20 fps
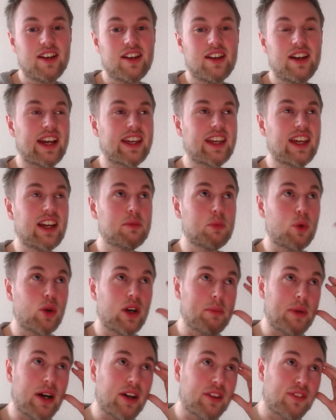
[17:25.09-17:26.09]
I care more
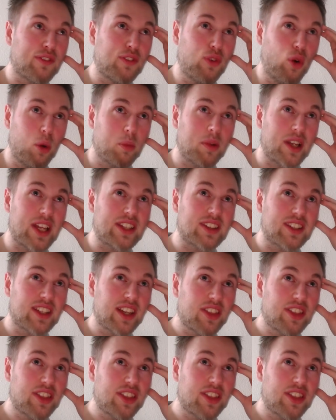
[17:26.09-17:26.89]
about formulating a